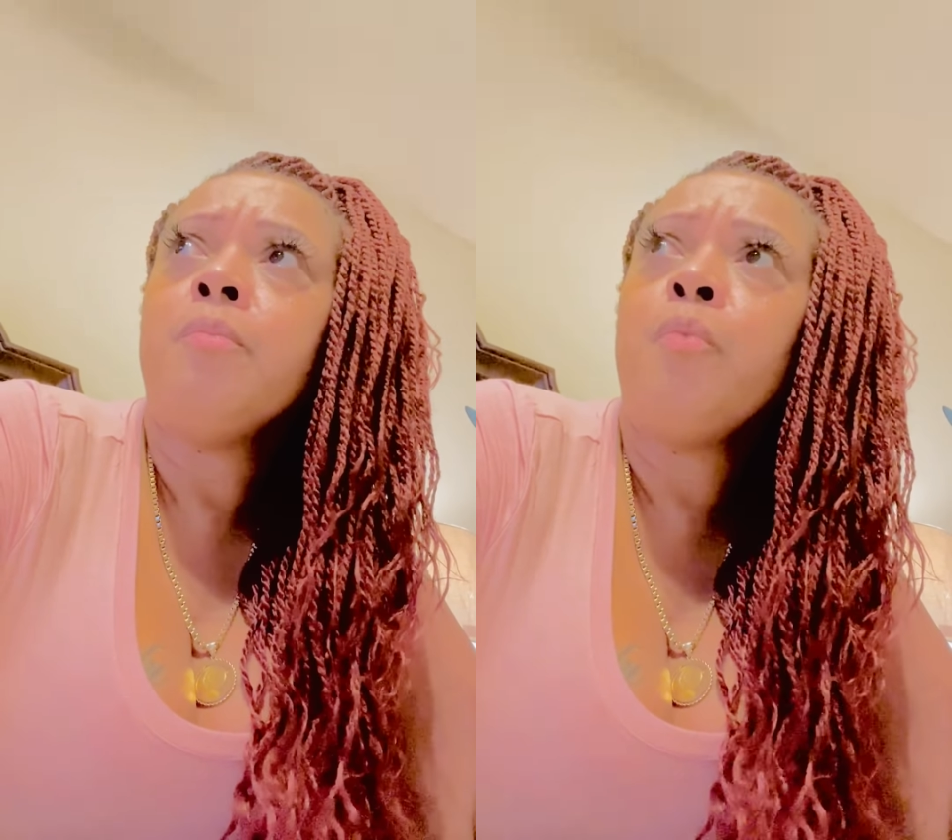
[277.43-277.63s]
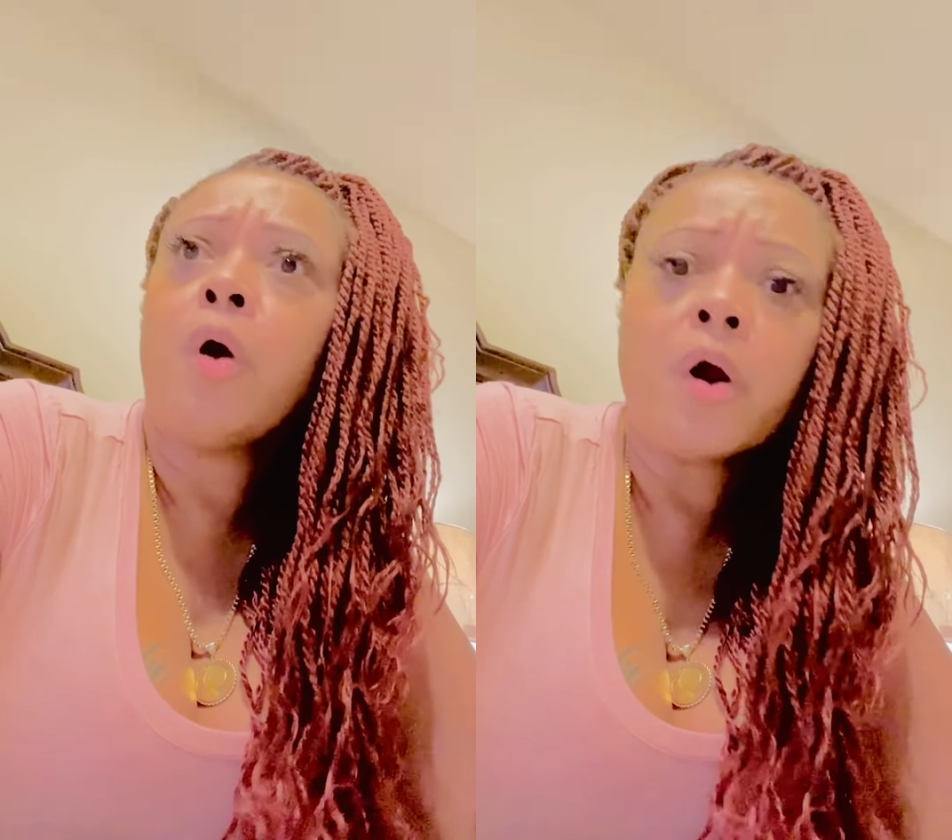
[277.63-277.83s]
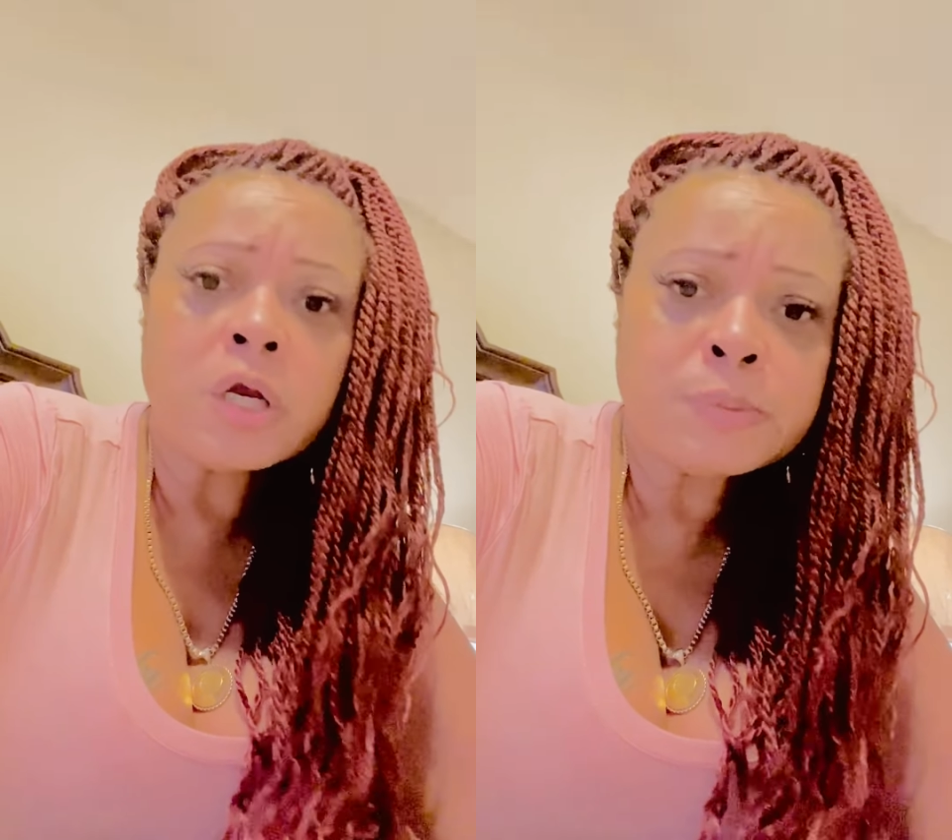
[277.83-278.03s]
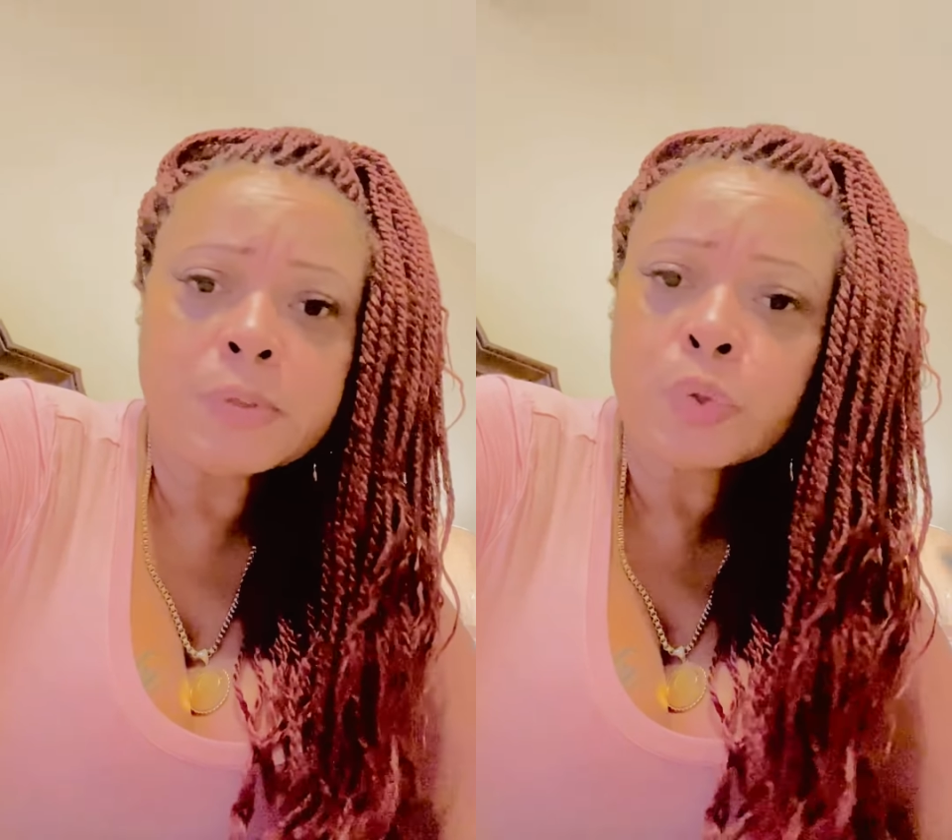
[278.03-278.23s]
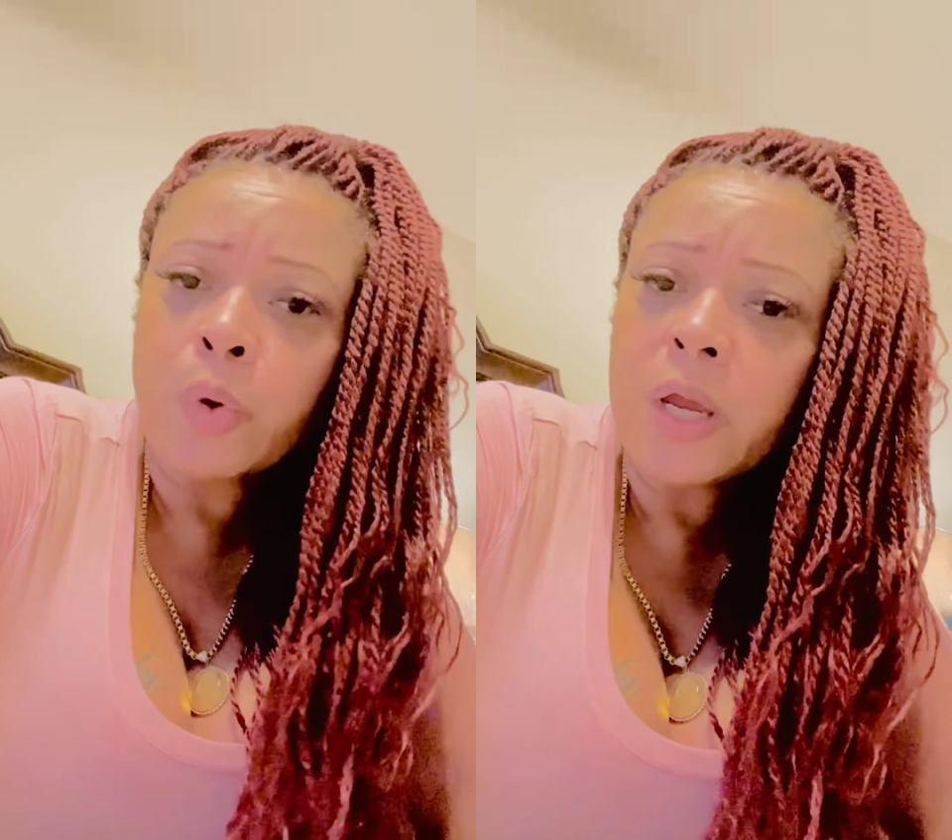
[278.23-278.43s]
words
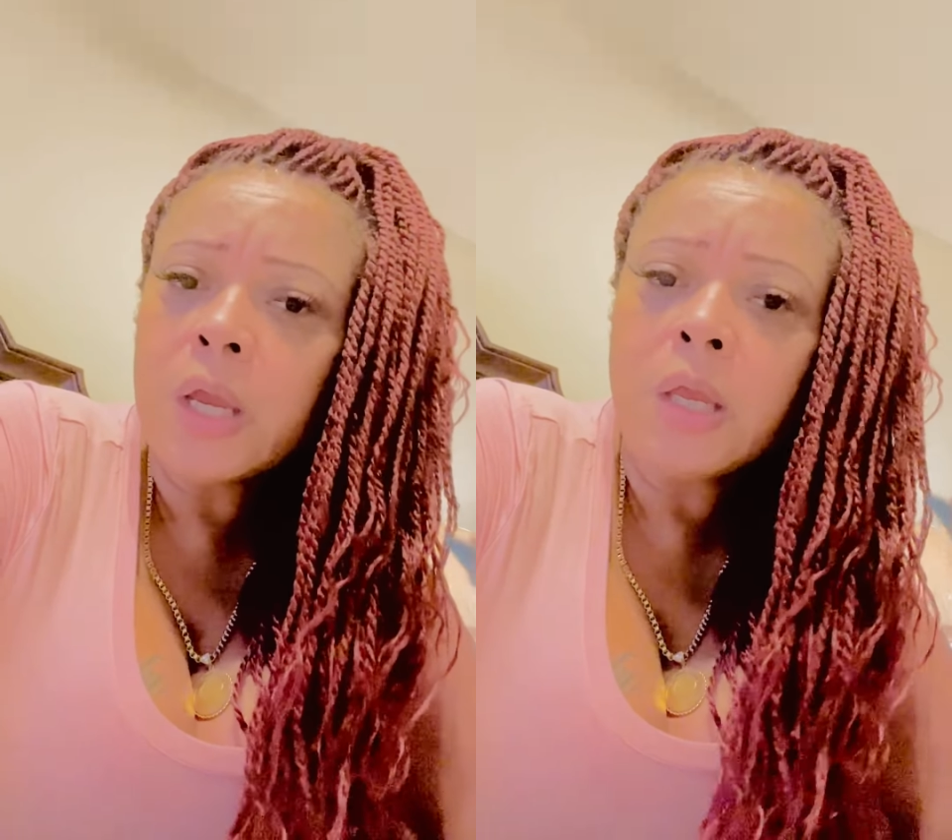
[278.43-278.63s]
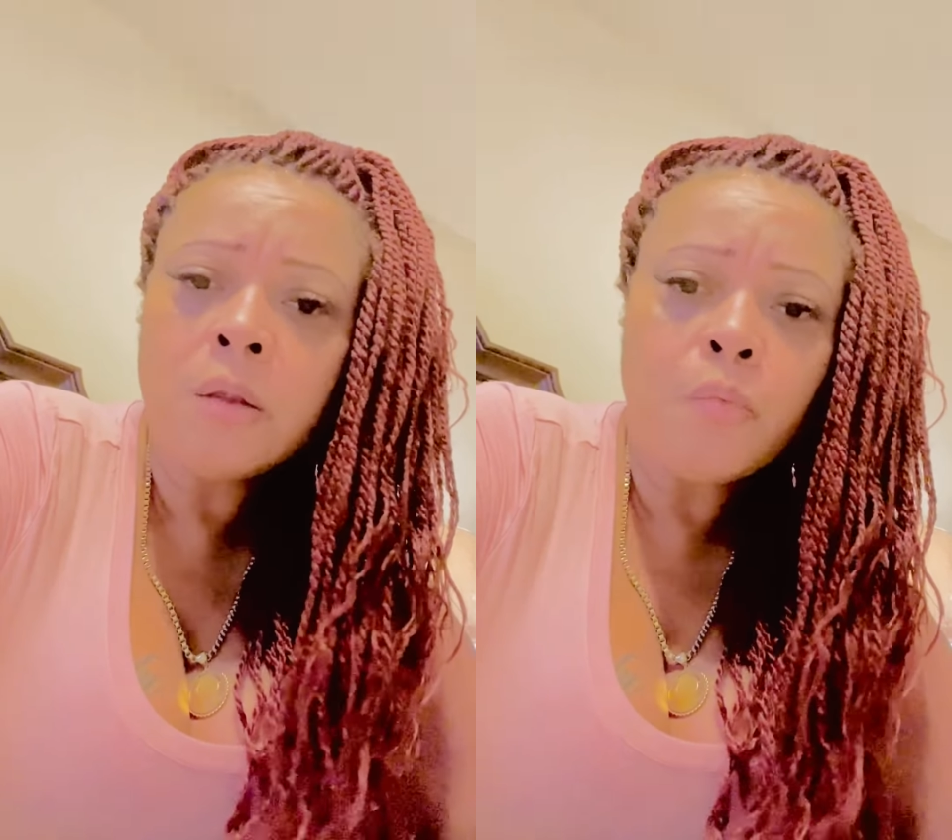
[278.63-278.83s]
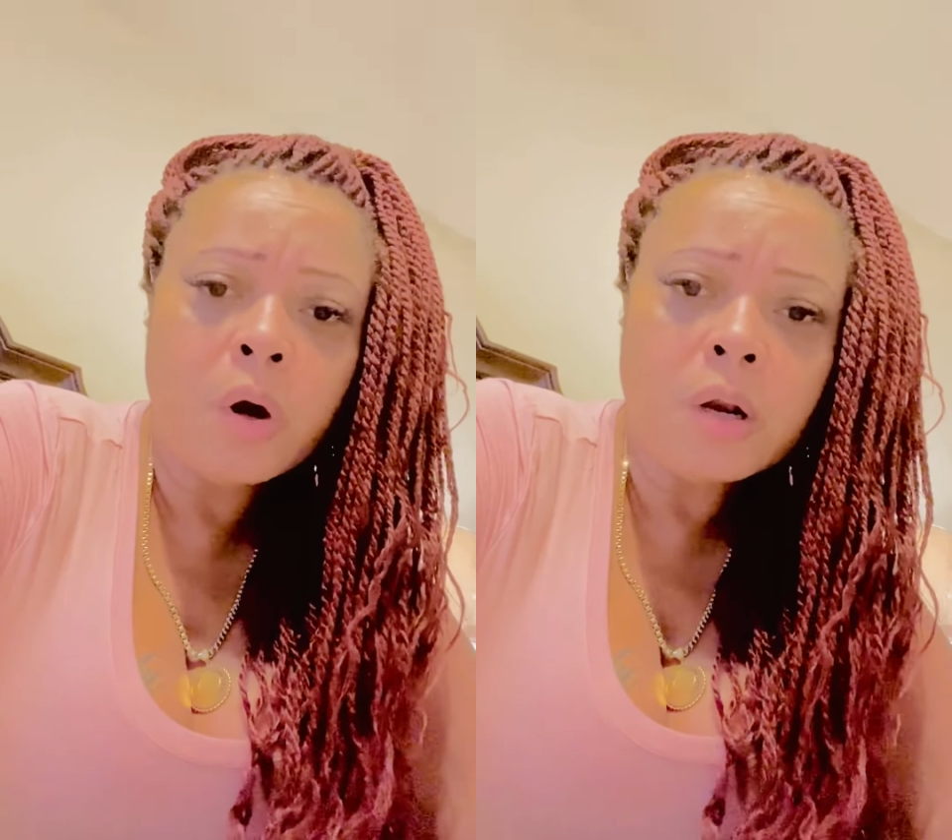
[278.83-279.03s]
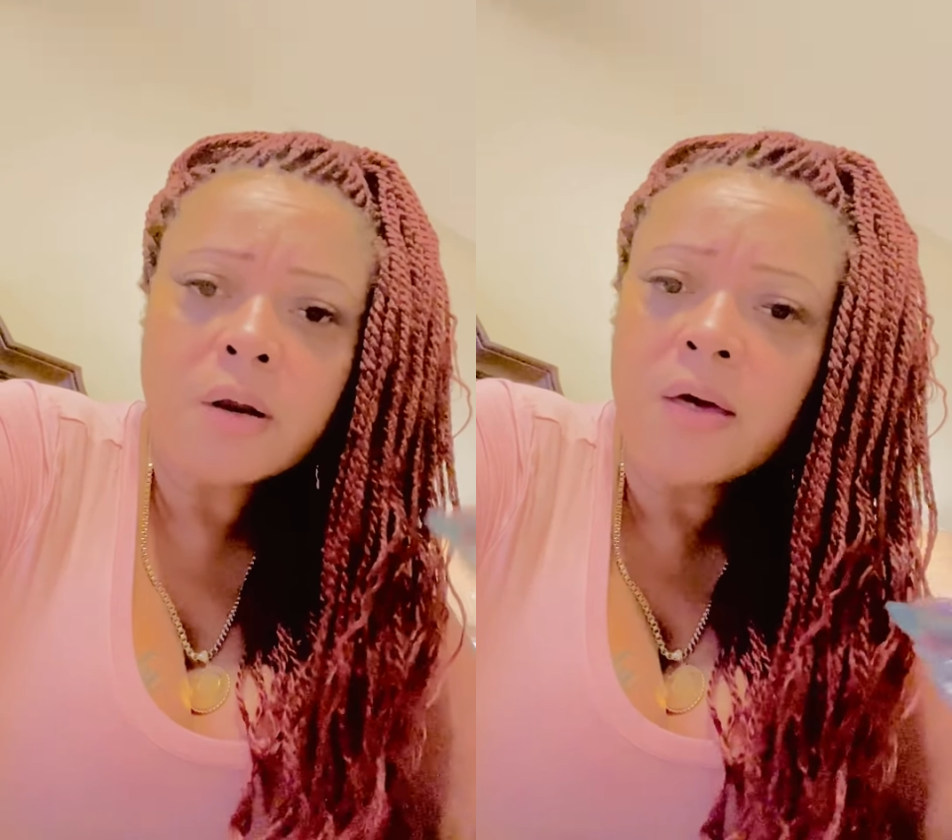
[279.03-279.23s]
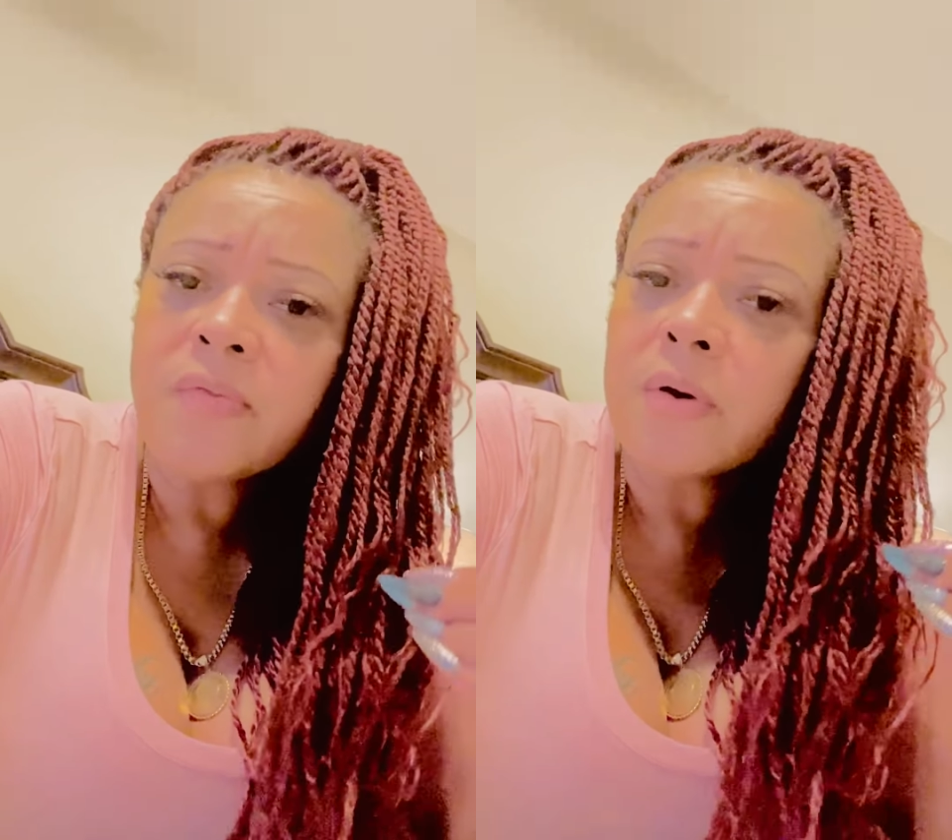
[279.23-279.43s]
between one
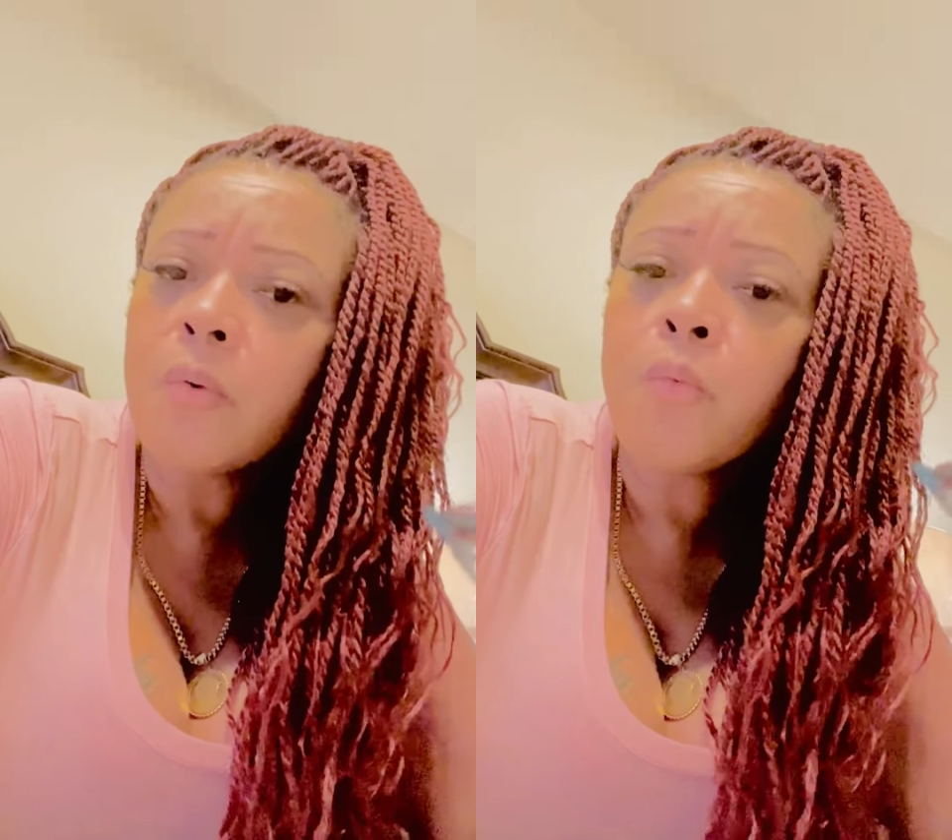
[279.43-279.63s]
another,